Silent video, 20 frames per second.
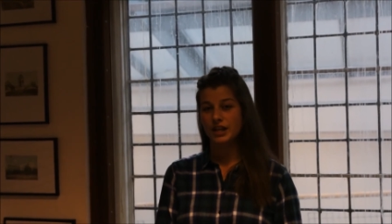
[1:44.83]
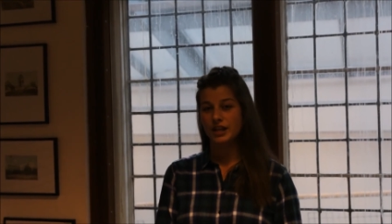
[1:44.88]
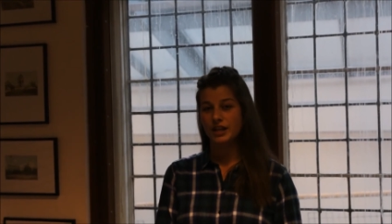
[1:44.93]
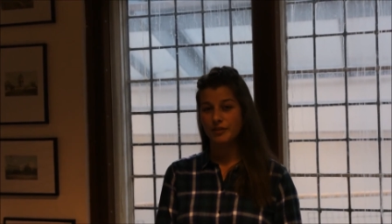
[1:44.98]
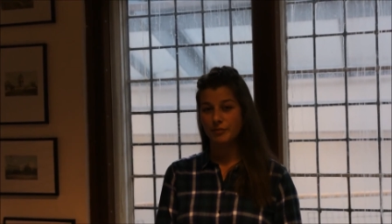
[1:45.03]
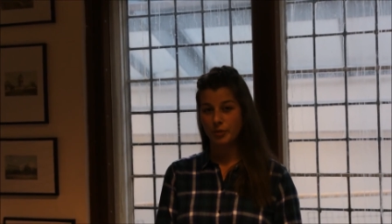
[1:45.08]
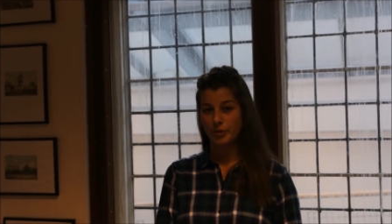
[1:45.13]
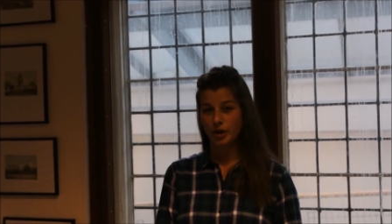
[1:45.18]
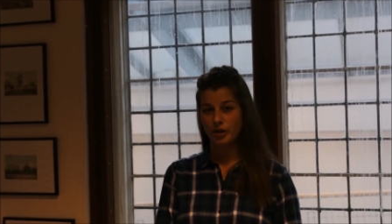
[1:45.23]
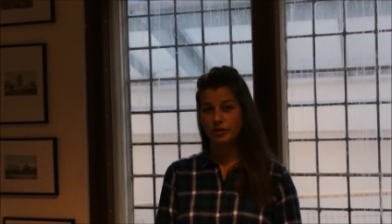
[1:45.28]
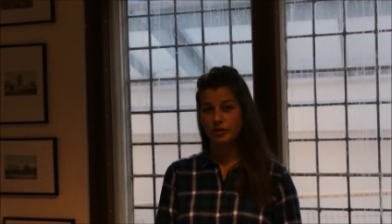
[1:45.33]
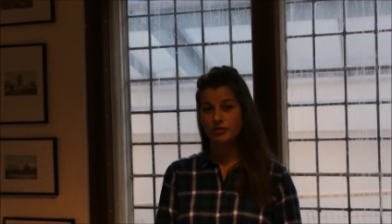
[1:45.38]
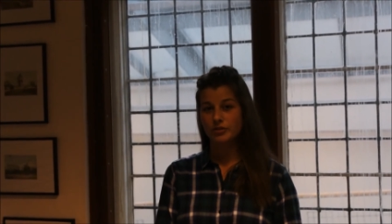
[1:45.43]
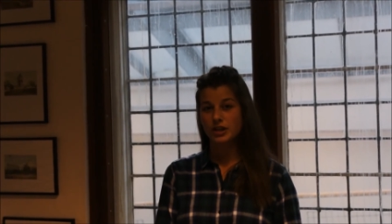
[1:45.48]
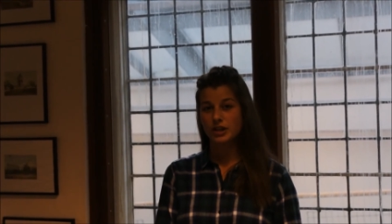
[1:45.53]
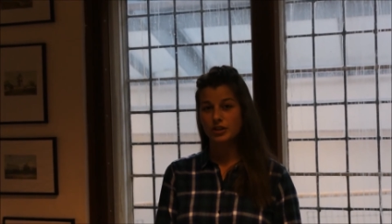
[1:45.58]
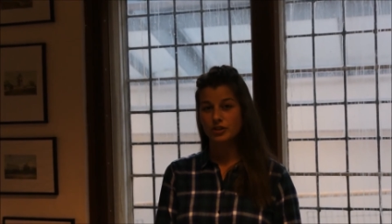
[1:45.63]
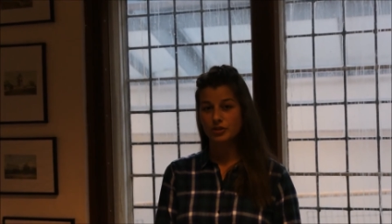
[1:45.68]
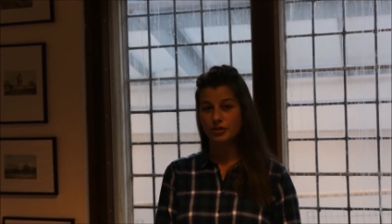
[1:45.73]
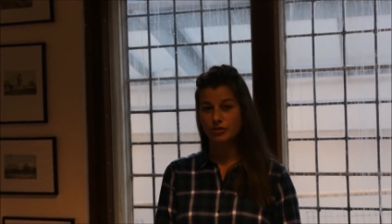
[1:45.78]
If
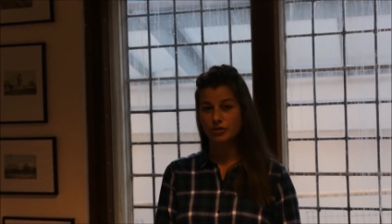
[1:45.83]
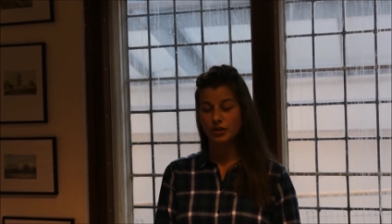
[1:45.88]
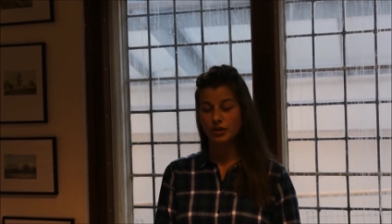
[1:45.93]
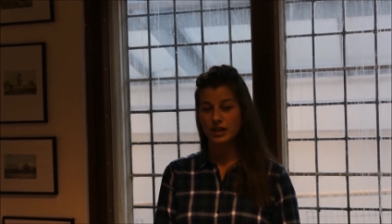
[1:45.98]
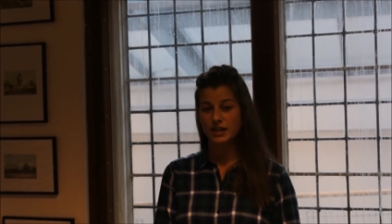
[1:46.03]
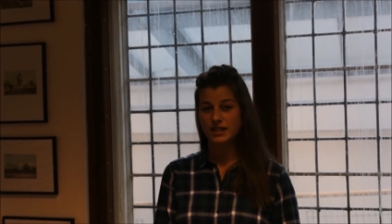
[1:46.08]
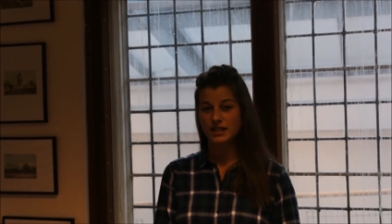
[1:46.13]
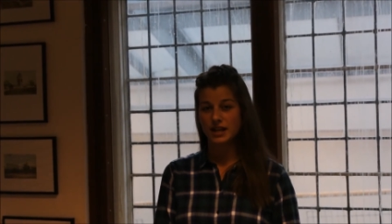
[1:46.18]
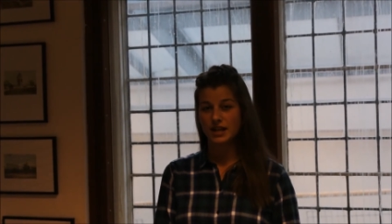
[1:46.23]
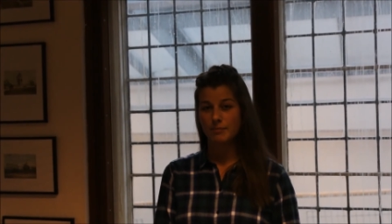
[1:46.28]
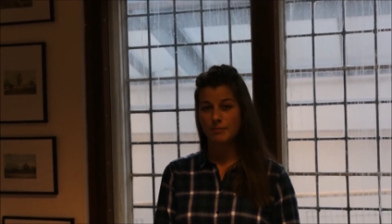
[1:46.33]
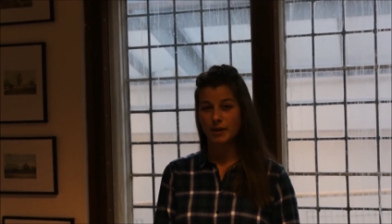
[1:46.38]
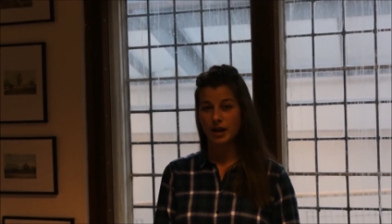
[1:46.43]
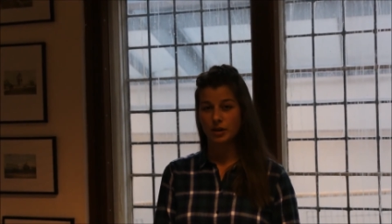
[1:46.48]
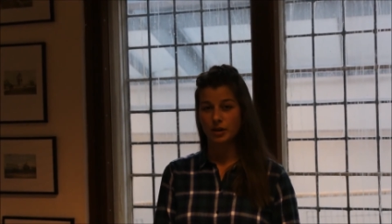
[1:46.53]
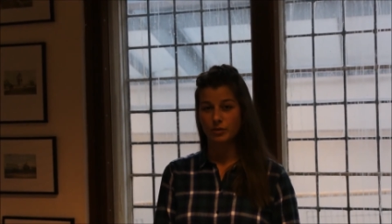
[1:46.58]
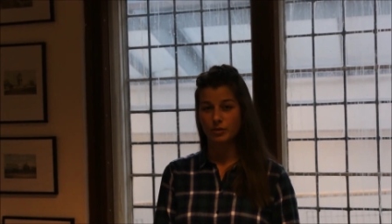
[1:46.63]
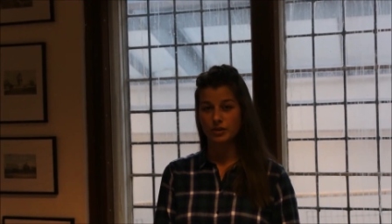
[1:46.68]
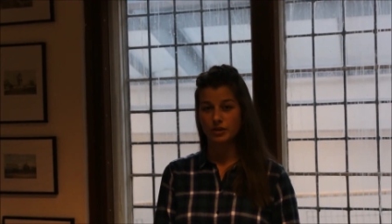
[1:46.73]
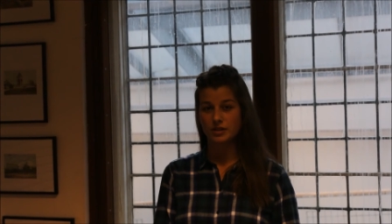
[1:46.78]
poetry could truly tell it
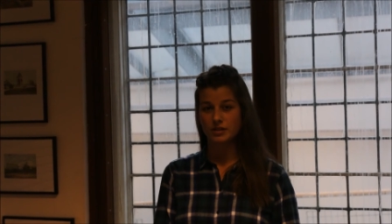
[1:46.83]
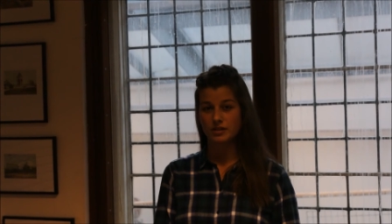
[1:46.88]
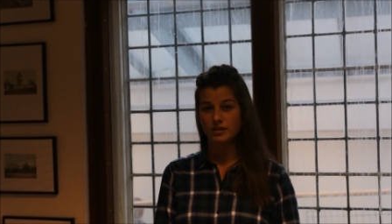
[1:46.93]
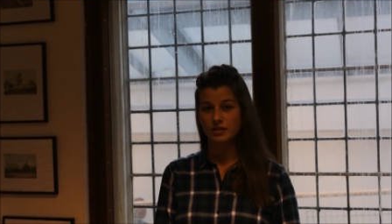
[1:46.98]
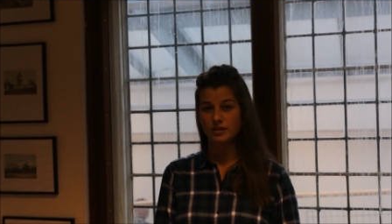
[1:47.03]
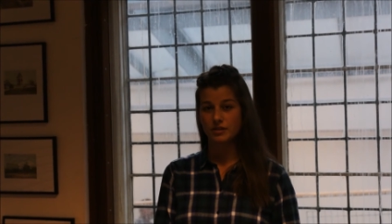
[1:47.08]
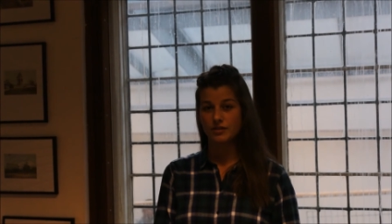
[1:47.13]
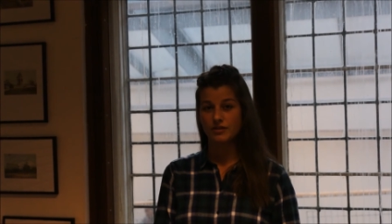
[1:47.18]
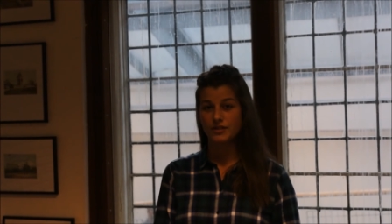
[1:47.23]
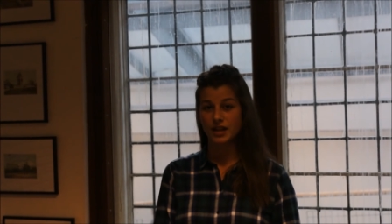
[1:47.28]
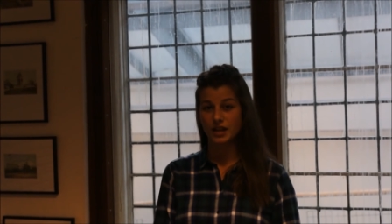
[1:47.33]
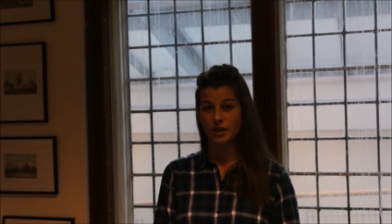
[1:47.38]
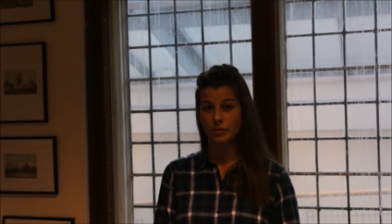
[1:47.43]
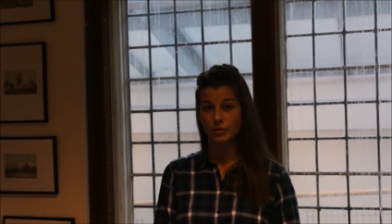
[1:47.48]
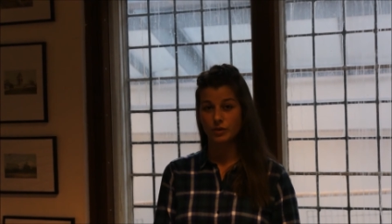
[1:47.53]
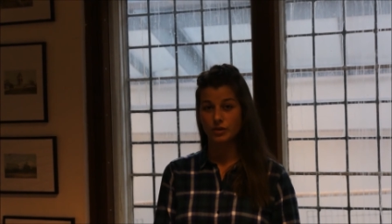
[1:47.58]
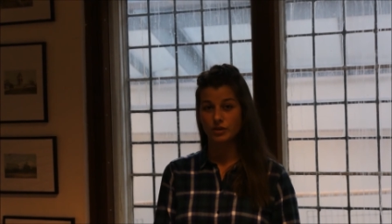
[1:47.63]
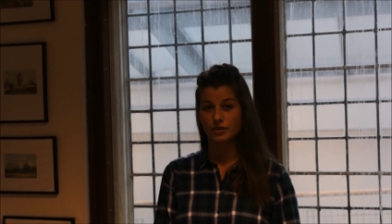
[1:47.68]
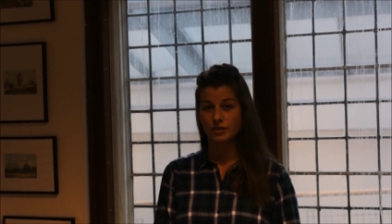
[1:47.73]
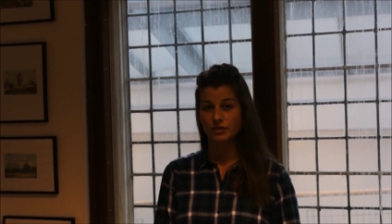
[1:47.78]
backwards, then
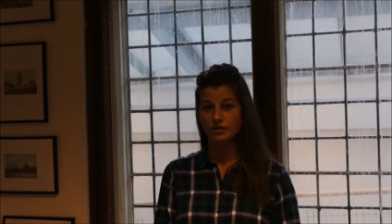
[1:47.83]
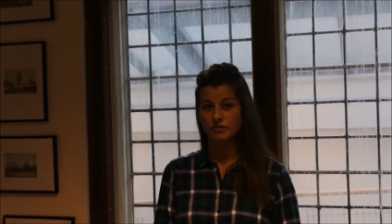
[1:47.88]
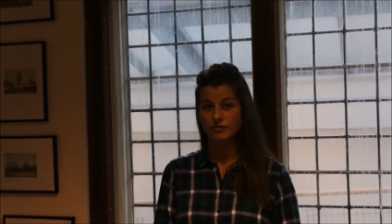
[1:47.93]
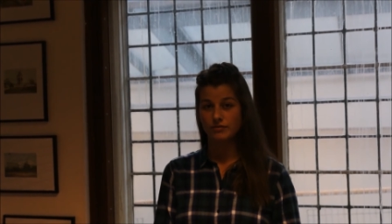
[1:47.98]
it would.